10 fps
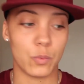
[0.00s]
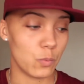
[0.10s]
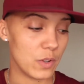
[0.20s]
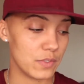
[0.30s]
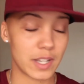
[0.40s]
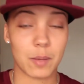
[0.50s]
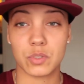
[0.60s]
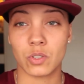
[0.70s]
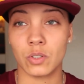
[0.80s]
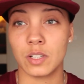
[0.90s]
with
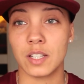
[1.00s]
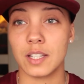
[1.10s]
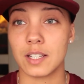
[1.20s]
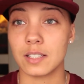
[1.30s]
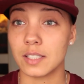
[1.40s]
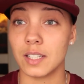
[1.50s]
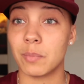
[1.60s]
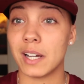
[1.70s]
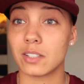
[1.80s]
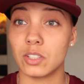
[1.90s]
stamps on and they can send it
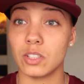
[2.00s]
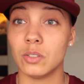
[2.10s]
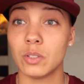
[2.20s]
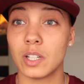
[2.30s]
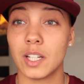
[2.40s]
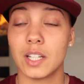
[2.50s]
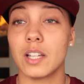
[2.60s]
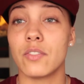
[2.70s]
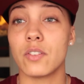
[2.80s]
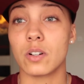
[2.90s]
back to you
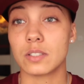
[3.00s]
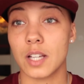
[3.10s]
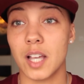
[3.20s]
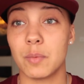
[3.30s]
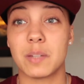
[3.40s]
if you've got time.